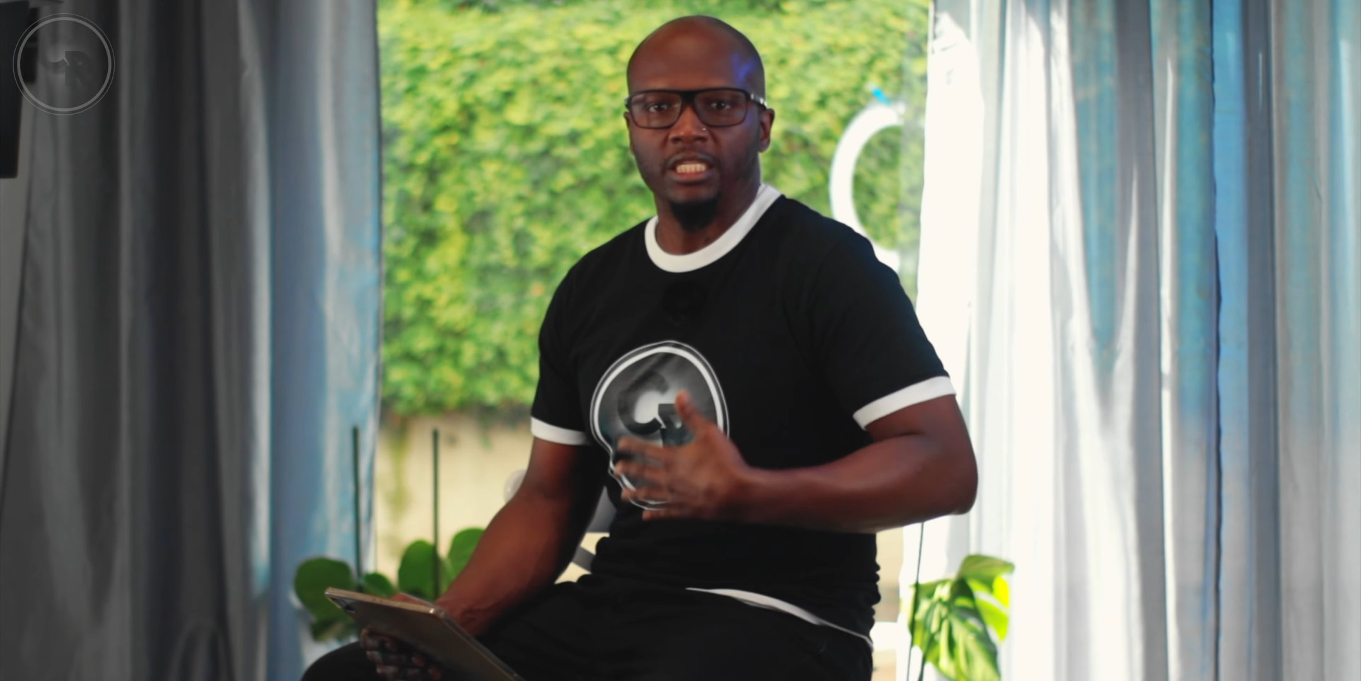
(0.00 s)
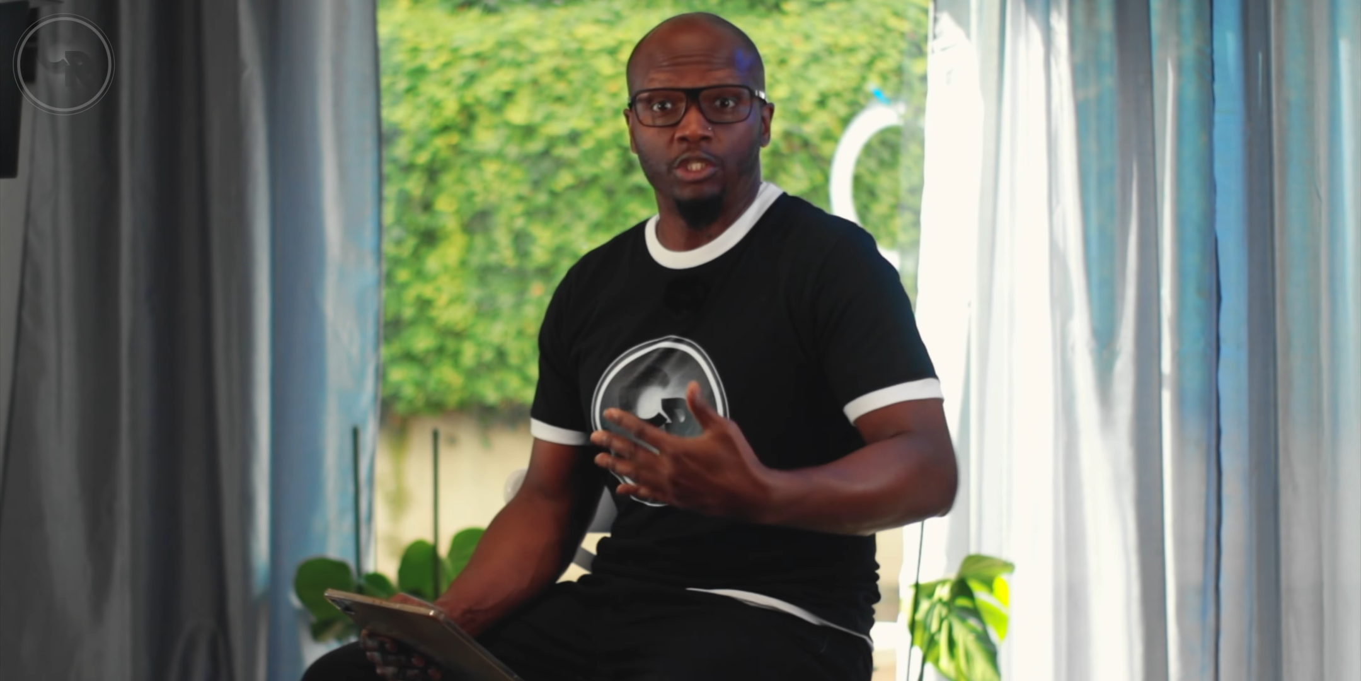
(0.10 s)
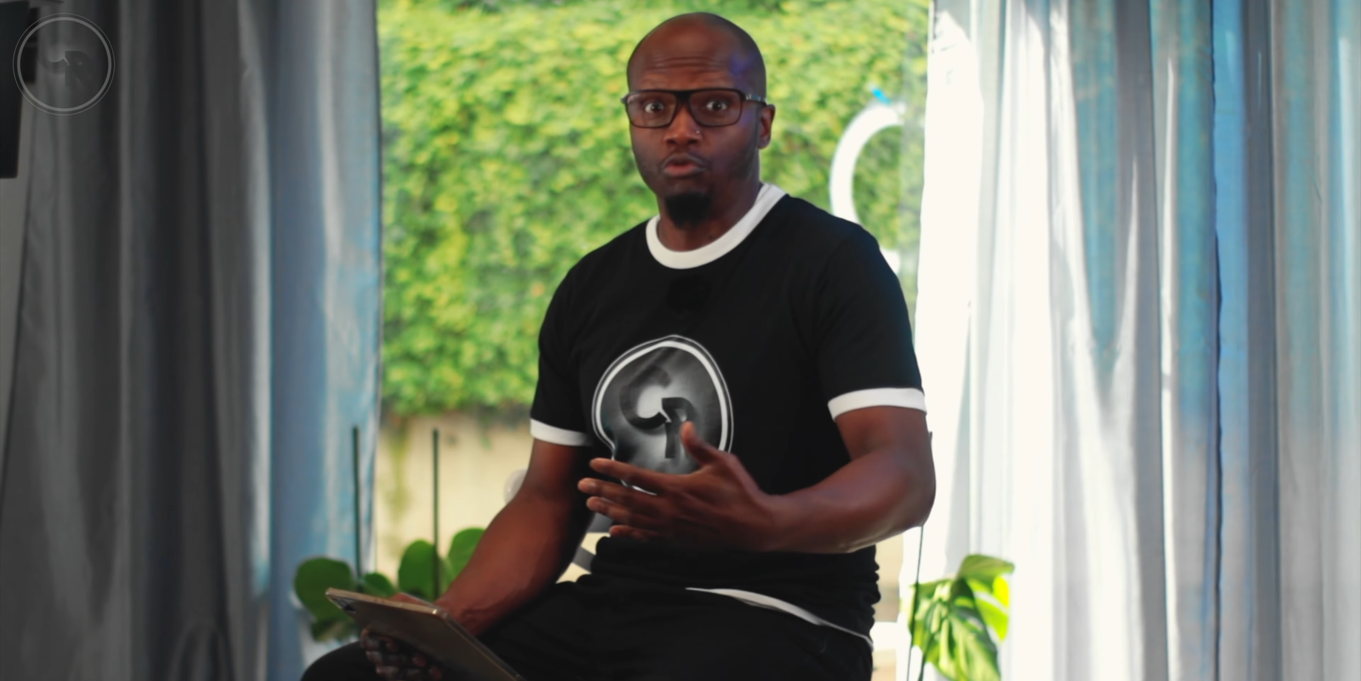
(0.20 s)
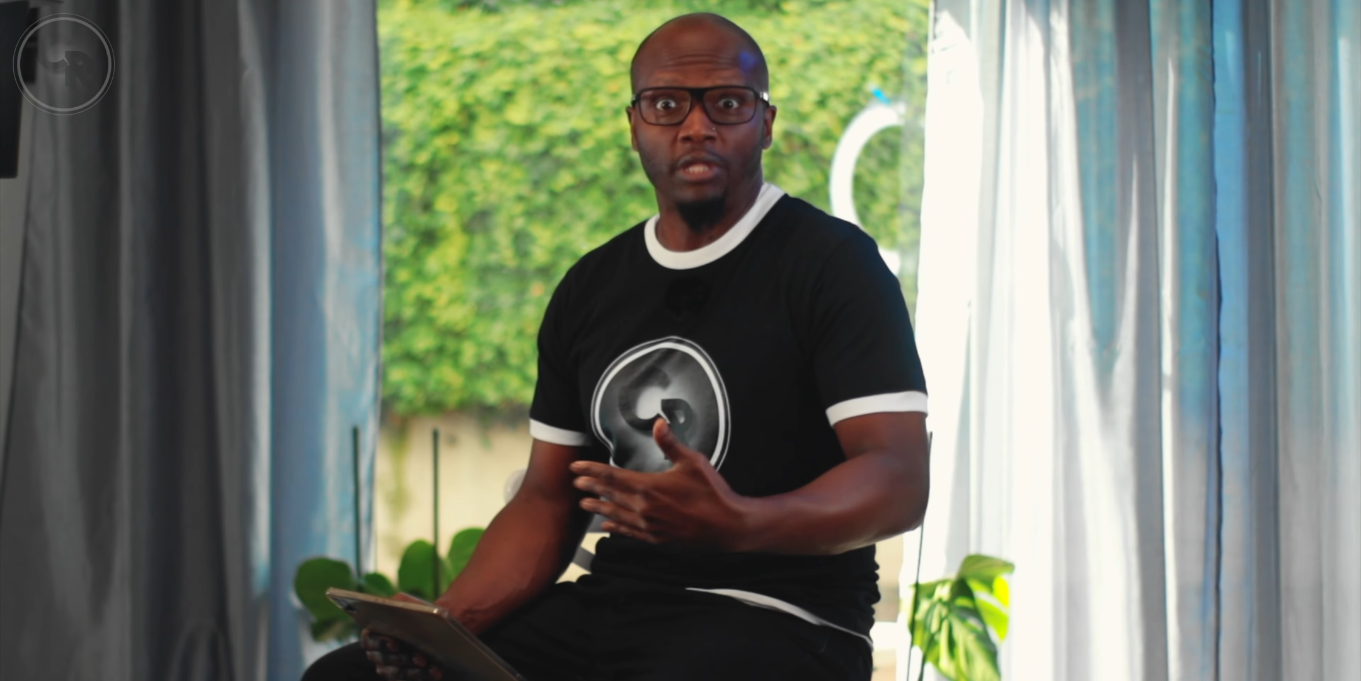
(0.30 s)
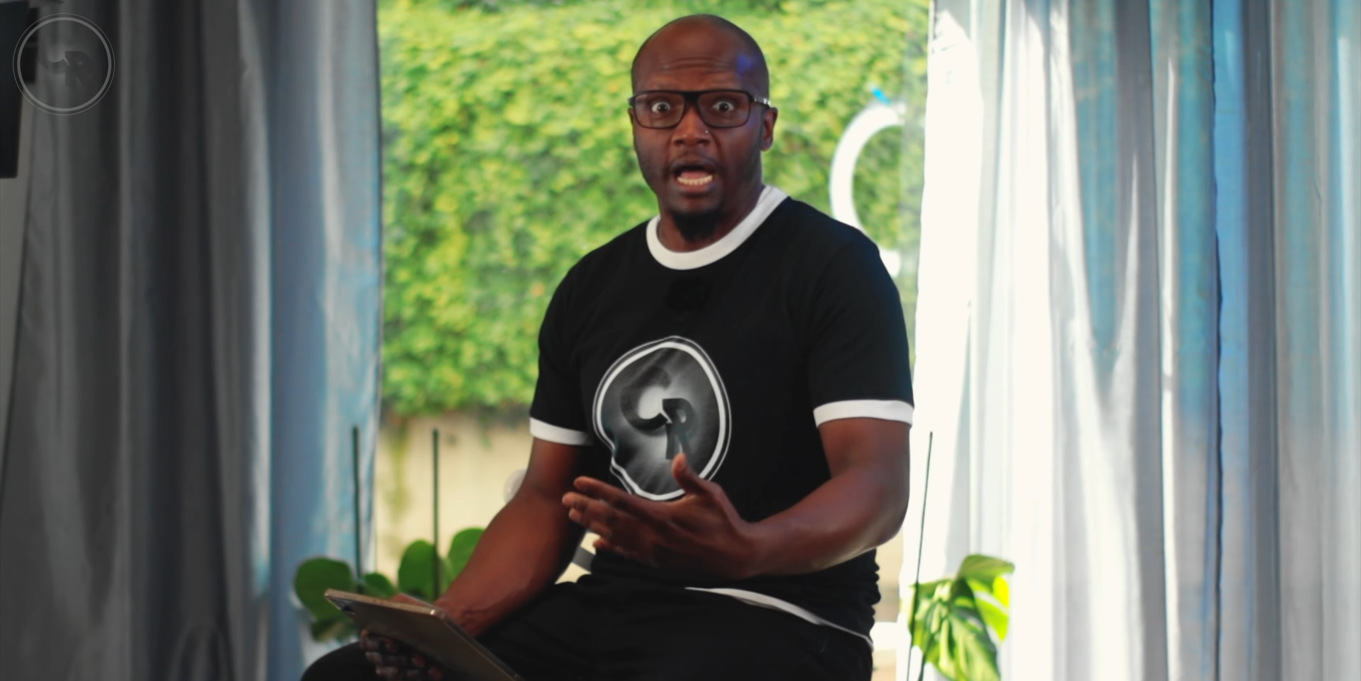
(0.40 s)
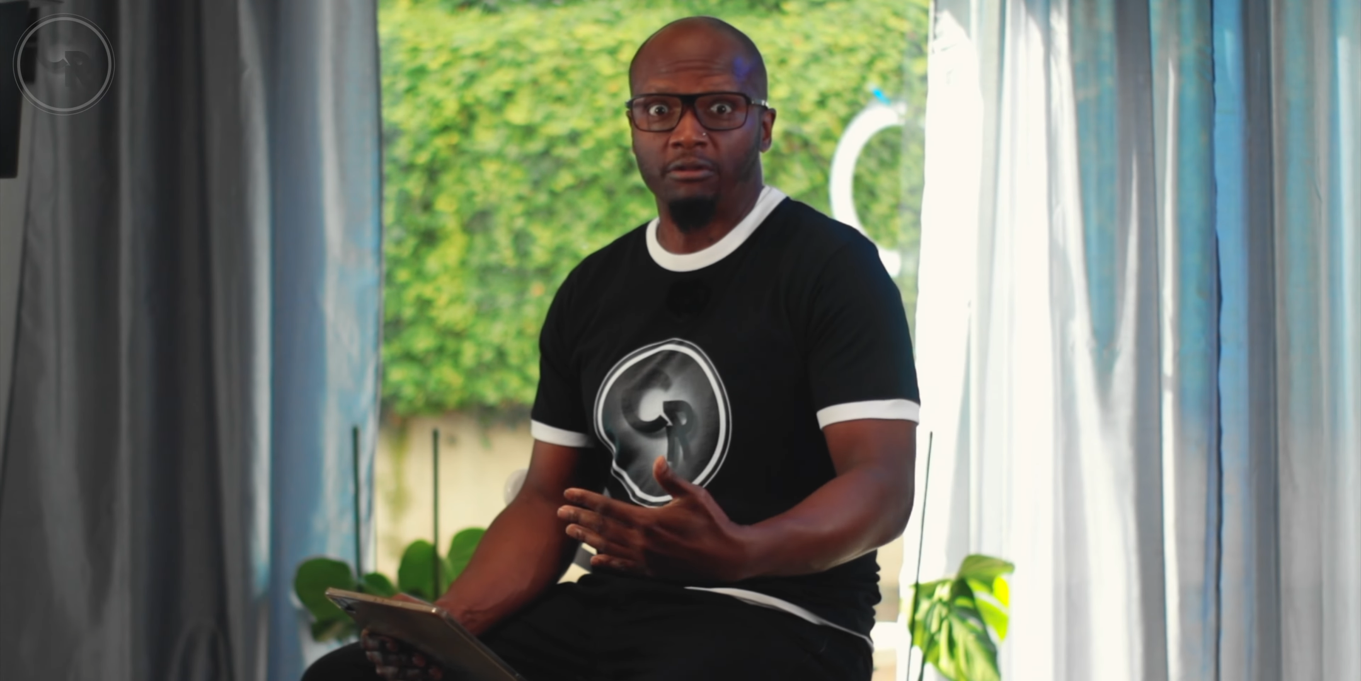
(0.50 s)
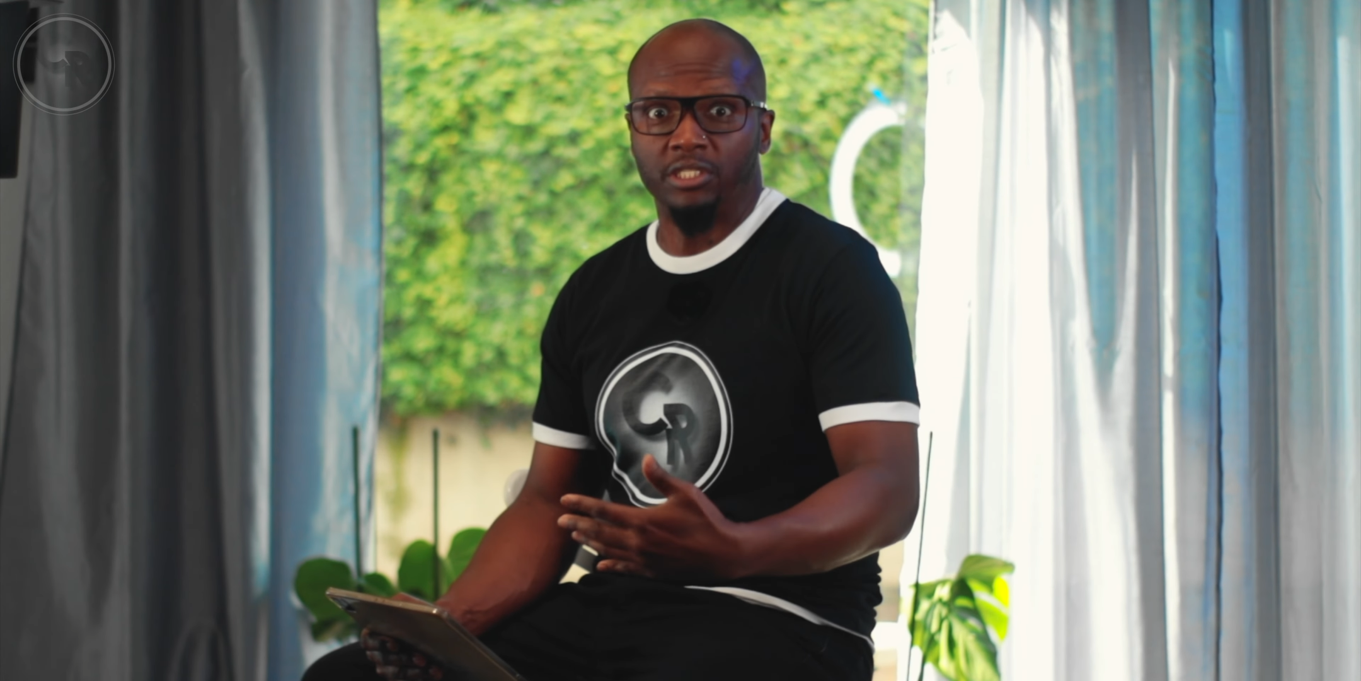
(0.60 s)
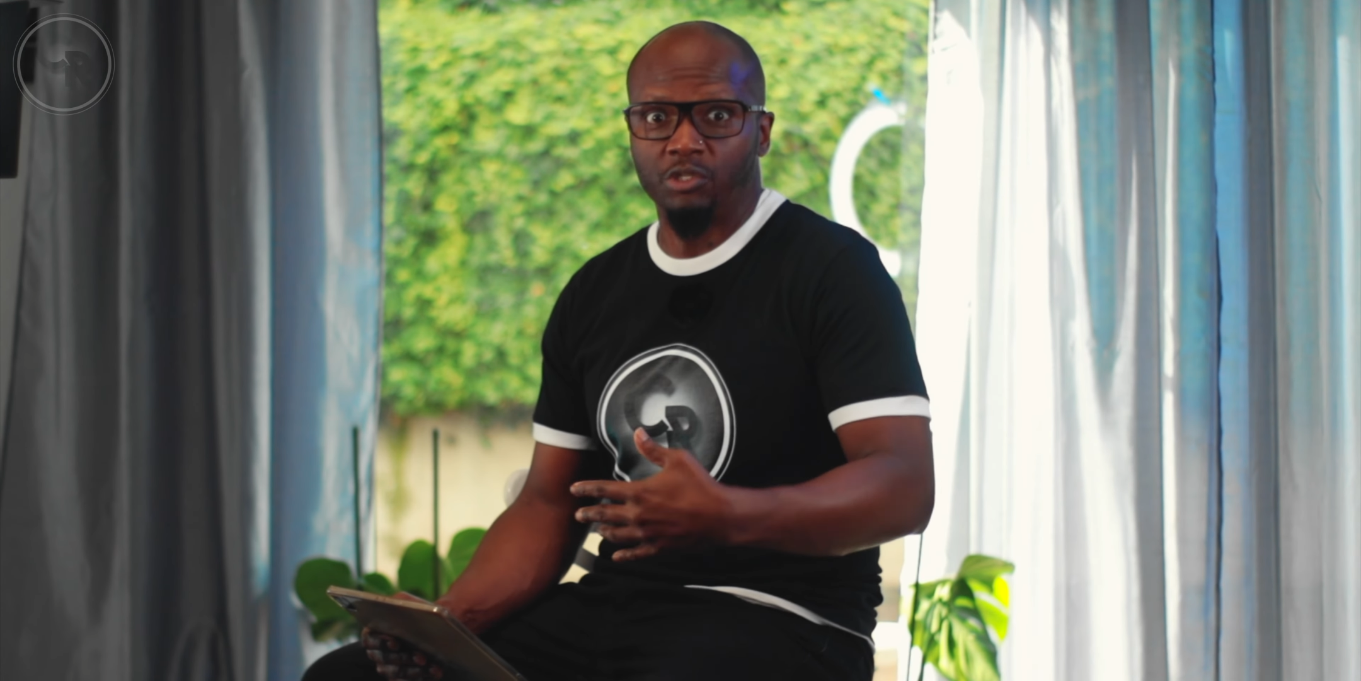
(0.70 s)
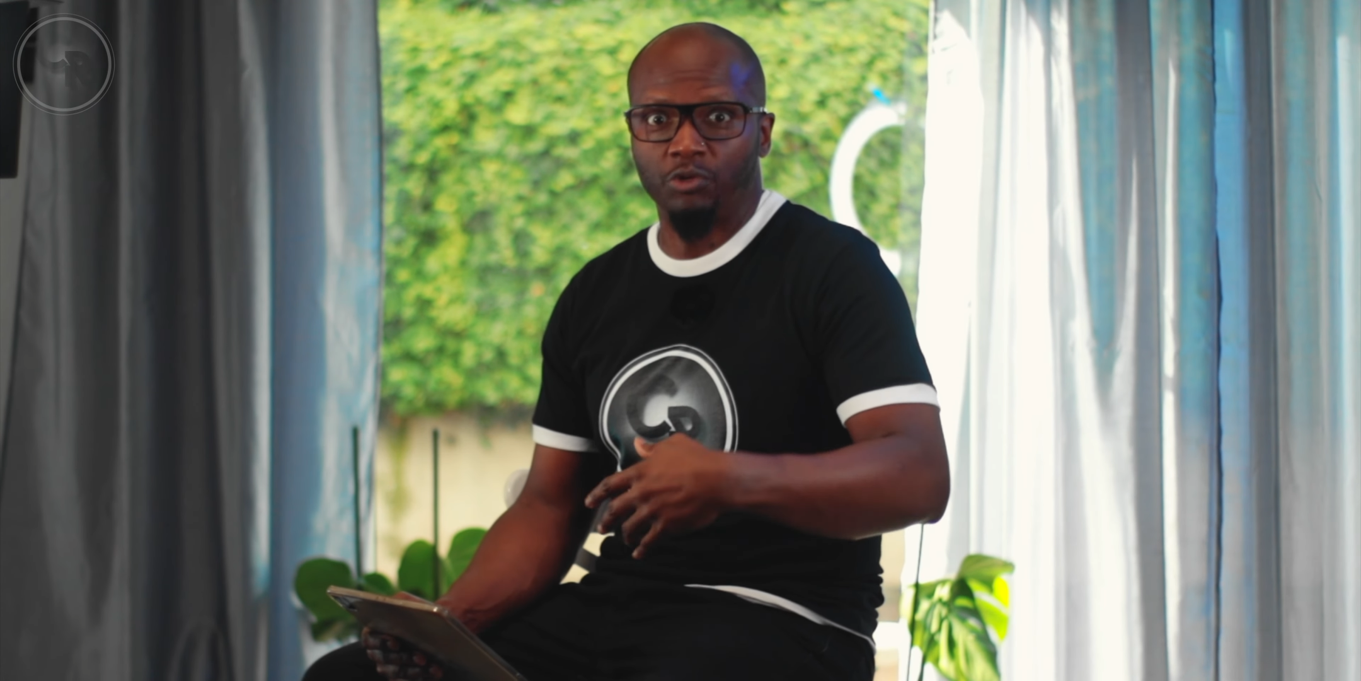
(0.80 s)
2000s